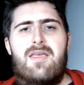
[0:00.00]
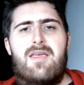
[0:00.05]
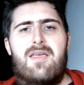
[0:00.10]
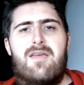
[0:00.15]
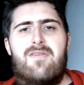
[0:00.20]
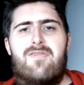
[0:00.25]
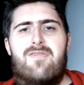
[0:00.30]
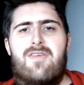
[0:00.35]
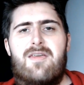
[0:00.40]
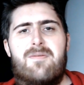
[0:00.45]

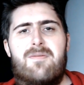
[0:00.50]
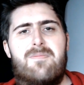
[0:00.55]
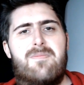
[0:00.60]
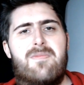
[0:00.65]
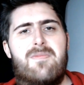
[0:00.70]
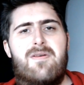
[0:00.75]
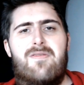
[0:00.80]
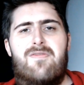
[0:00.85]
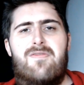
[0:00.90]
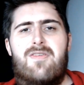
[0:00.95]
if they
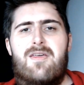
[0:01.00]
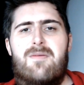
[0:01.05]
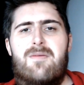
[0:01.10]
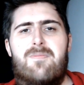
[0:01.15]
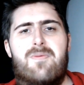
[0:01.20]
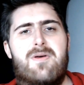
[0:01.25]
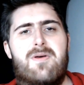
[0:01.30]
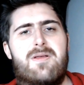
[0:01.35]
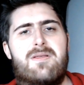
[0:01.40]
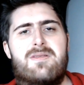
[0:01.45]

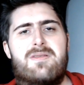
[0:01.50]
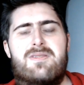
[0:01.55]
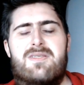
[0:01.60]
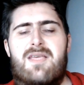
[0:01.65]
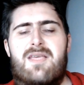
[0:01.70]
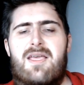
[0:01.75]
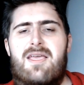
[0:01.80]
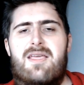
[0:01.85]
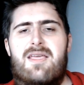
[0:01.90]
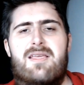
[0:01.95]
put,
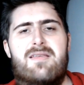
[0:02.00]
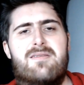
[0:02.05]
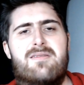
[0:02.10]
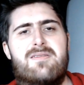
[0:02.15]
say,